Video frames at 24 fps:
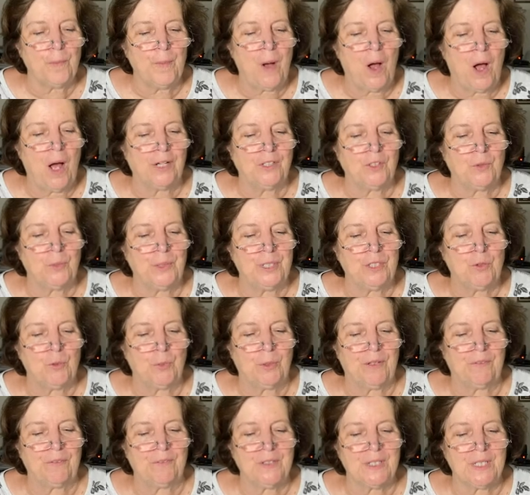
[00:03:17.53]
pond we
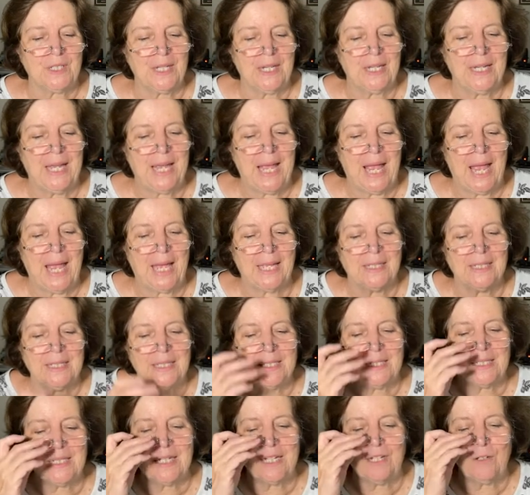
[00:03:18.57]
drift,
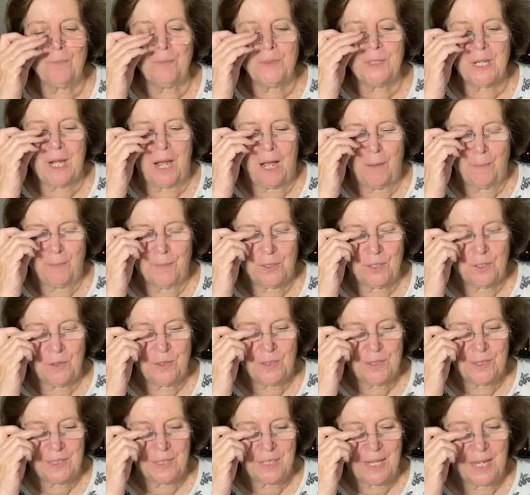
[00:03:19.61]
heads tipped up to
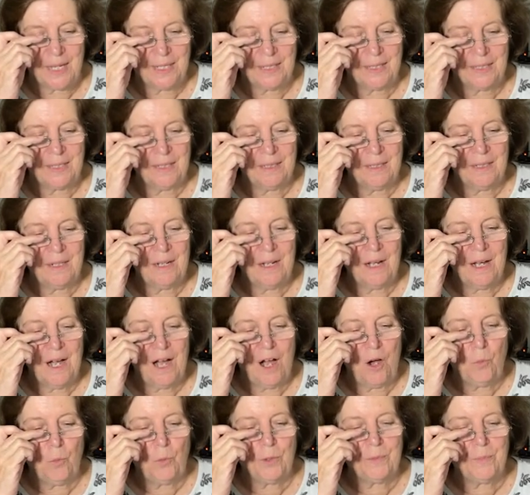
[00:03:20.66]
the sun,
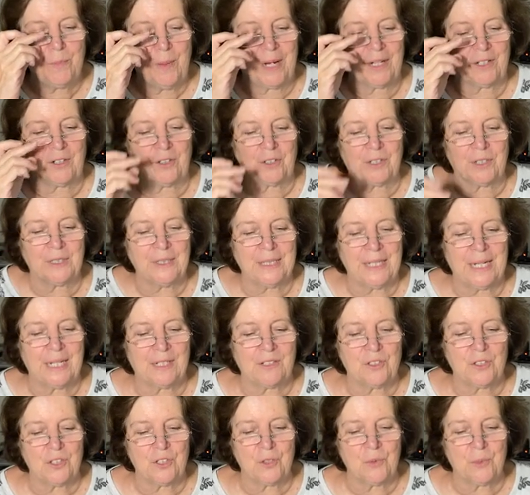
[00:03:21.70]
a woodpecker
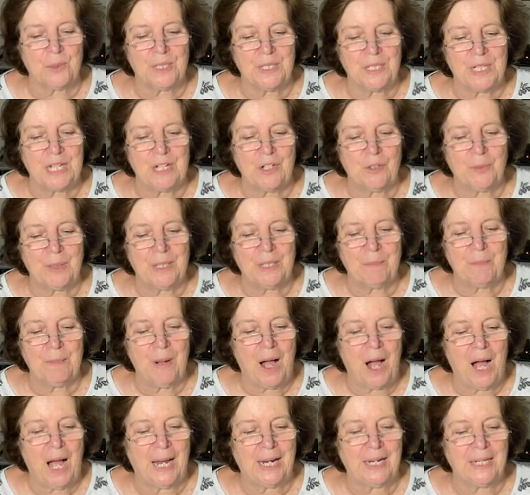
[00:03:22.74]
clings to a teetering
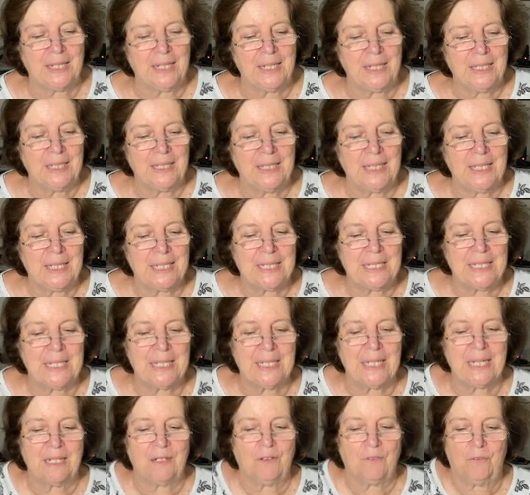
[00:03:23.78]
pine,
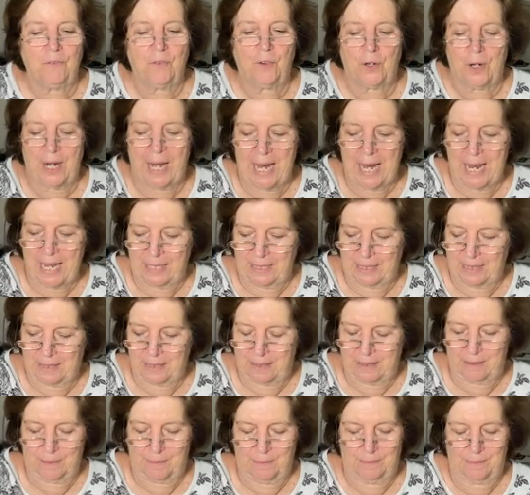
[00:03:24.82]
digging for
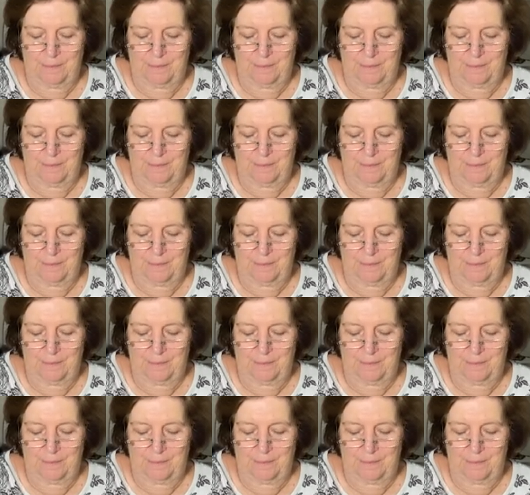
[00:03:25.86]
ants.